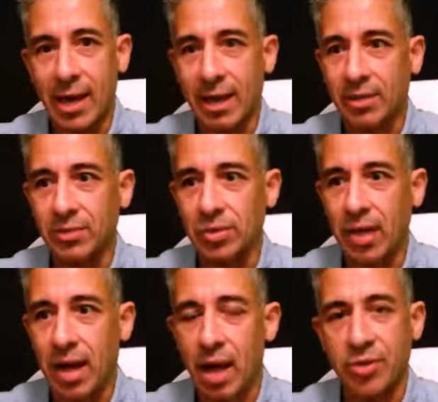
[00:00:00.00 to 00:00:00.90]
and
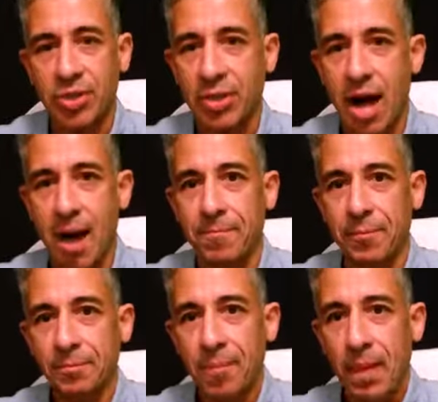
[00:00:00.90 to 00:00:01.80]
uh, I'll stop.
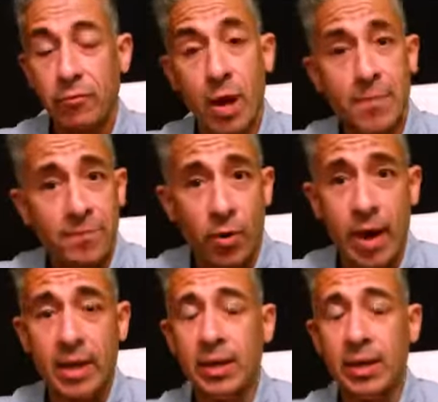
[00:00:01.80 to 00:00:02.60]
Right before I,